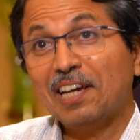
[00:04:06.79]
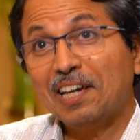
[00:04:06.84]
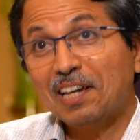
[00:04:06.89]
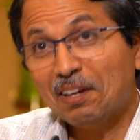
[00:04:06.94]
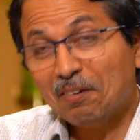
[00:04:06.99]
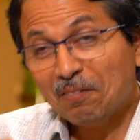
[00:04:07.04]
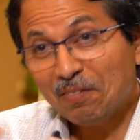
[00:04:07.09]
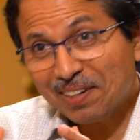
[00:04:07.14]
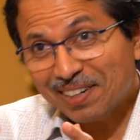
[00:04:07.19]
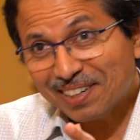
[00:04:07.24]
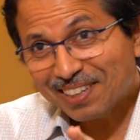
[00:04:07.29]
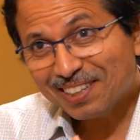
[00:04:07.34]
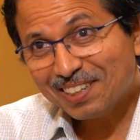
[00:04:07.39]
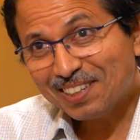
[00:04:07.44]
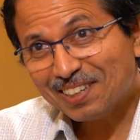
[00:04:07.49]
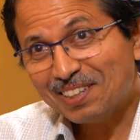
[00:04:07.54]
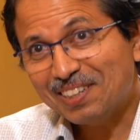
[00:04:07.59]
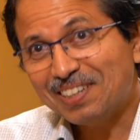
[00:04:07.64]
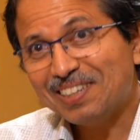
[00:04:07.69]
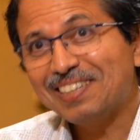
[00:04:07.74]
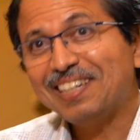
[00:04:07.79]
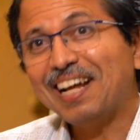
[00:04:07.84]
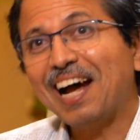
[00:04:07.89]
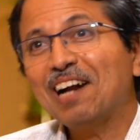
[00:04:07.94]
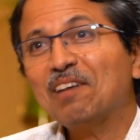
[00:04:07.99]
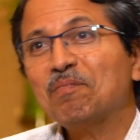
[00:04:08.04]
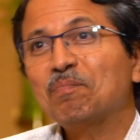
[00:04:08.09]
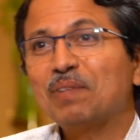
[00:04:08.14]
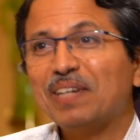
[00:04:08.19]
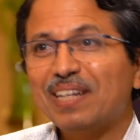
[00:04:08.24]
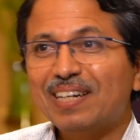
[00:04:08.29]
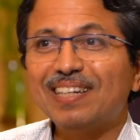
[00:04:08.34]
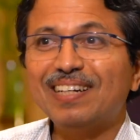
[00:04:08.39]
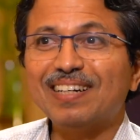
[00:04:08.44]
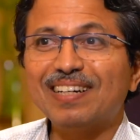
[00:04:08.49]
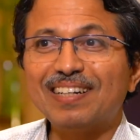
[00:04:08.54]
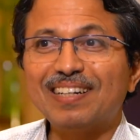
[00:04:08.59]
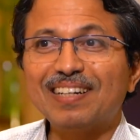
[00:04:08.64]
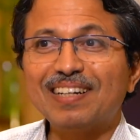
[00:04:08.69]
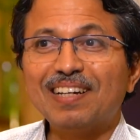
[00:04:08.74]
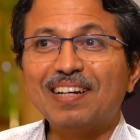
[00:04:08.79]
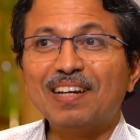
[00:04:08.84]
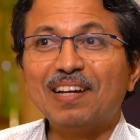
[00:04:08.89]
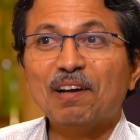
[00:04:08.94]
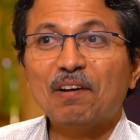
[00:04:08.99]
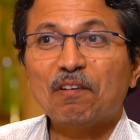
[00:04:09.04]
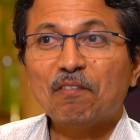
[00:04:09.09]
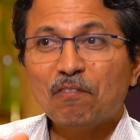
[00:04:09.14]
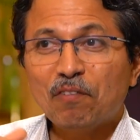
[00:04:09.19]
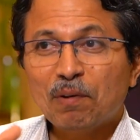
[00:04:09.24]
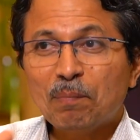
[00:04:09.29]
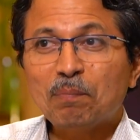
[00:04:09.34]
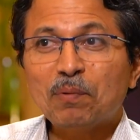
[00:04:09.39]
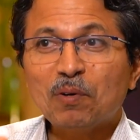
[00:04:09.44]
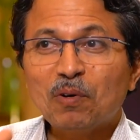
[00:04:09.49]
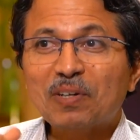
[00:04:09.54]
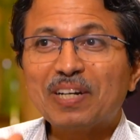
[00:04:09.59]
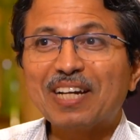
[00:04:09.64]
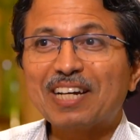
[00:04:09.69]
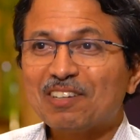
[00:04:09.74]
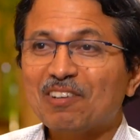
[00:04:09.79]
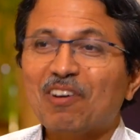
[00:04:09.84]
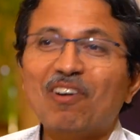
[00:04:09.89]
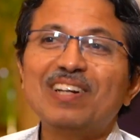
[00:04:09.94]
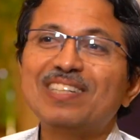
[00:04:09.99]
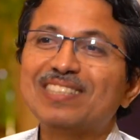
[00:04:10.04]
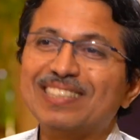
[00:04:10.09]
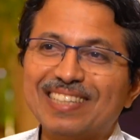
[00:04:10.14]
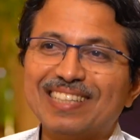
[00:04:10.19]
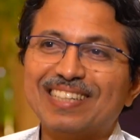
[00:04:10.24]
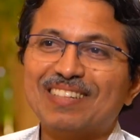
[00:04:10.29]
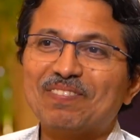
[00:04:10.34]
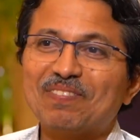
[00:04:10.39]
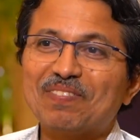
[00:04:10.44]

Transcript: Even in that period, Wipro Technology,